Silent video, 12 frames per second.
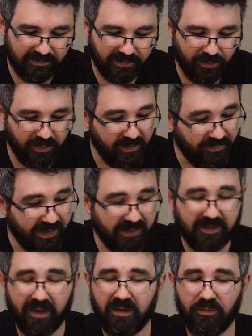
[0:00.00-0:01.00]
So
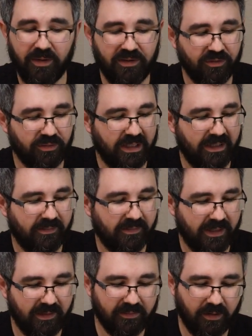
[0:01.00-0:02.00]
that's how to read your lens,
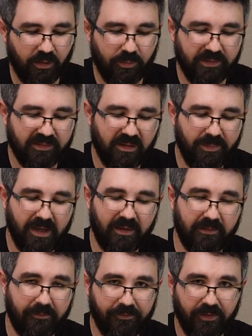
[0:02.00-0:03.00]
and it's always going to be
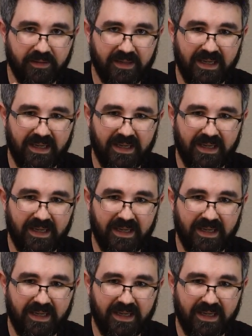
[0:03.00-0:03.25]
on the front